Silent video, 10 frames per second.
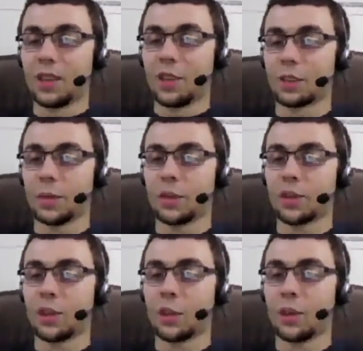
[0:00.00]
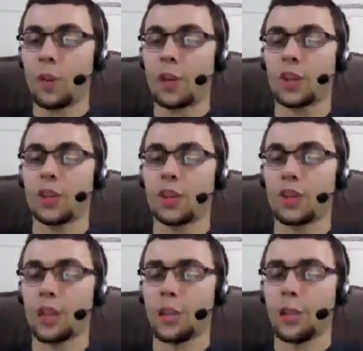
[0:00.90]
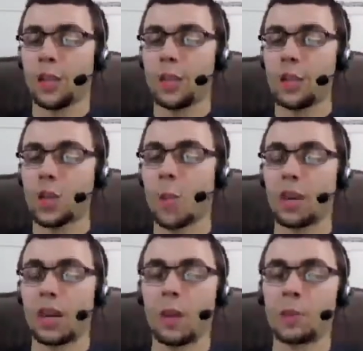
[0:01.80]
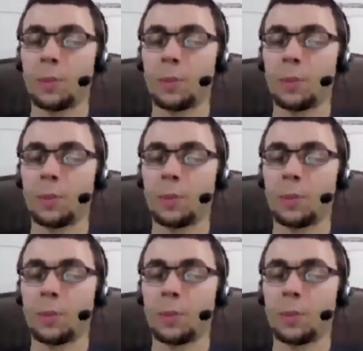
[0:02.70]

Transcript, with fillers: There's some interesting looking witches. They look like Metopia imps,